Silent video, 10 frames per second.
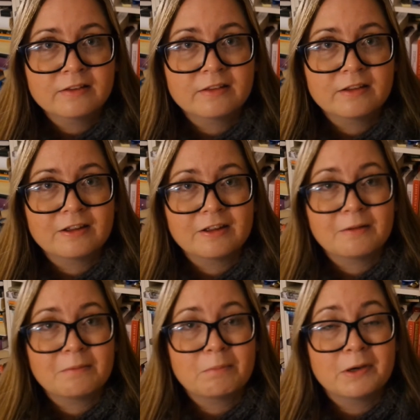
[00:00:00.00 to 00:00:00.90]

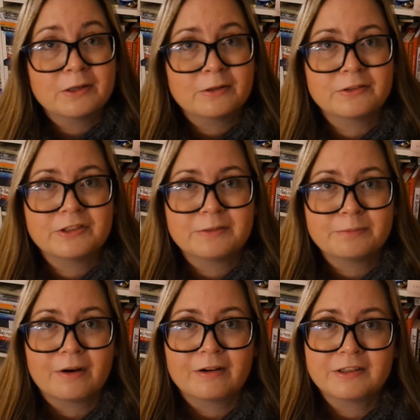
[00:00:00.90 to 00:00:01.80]
the biology
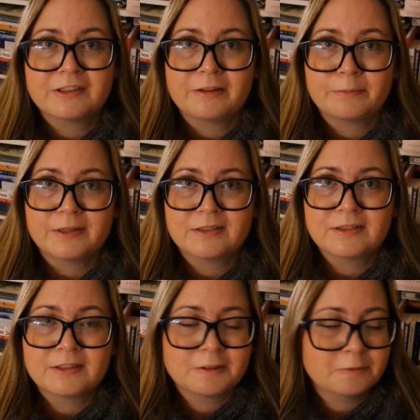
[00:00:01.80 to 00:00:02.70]
part the
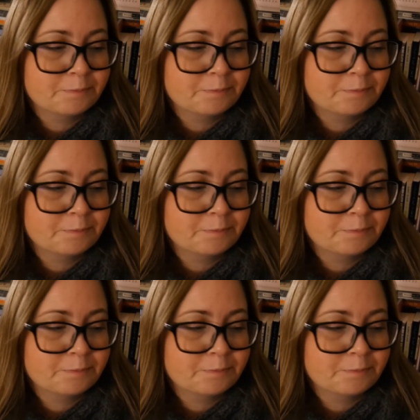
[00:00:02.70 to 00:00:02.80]
best.